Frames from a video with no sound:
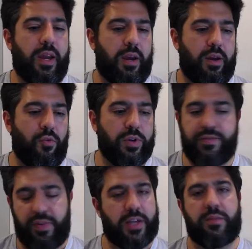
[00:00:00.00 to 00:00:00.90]
it wasn't
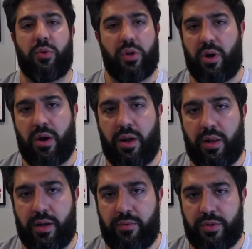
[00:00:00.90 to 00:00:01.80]
flexible at all.
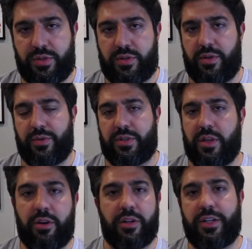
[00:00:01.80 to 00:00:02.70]
It was
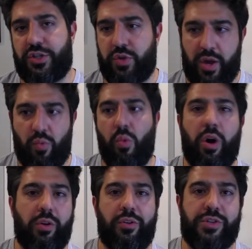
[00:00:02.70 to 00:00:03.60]
literally just like
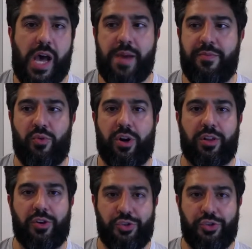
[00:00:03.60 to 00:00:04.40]
one type of workload.